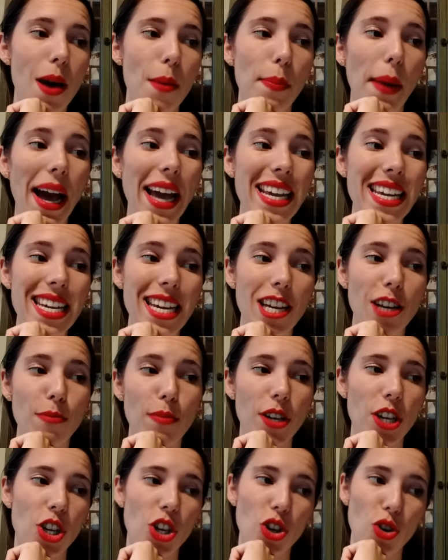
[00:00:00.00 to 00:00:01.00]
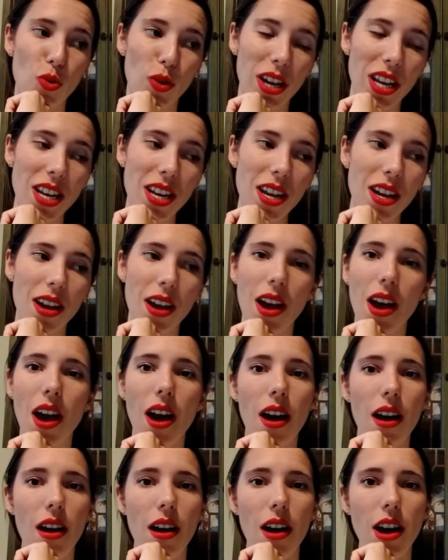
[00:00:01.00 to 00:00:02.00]
by Ian McEwan.
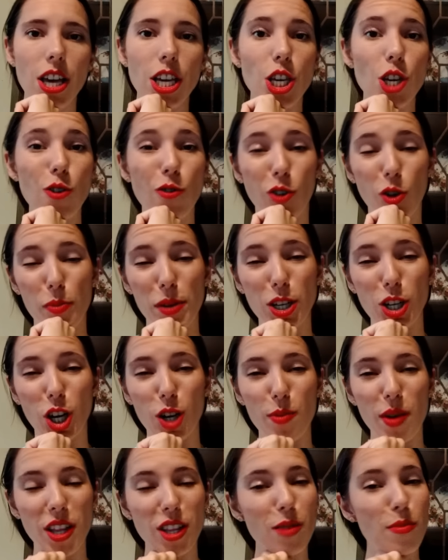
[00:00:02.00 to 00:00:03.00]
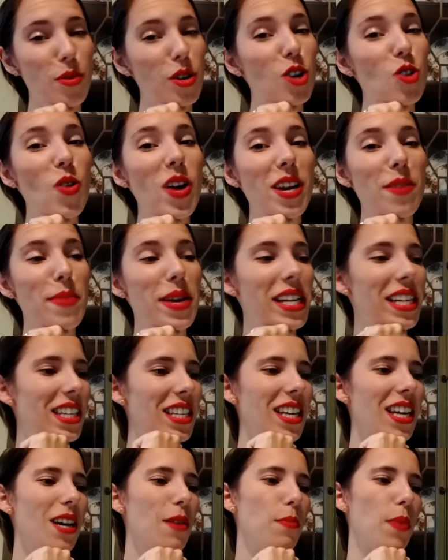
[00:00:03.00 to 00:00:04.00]
You've heard me talk about that book quite a
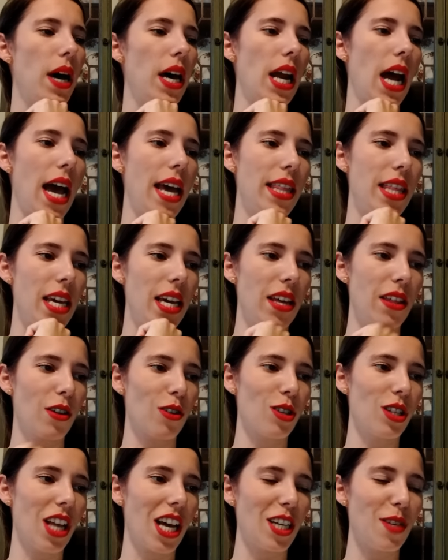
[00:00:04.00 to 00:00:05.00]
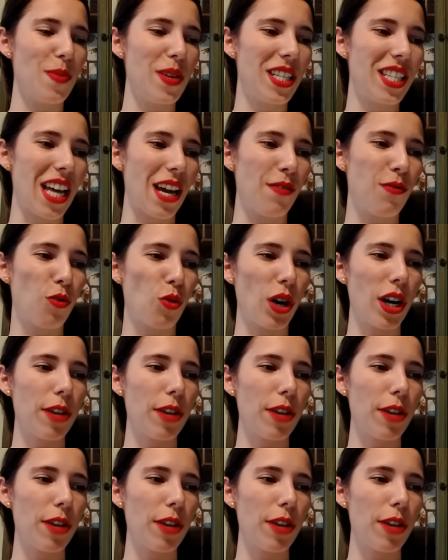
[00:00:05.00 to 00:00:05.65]
bit, but I think there's a lot to be said for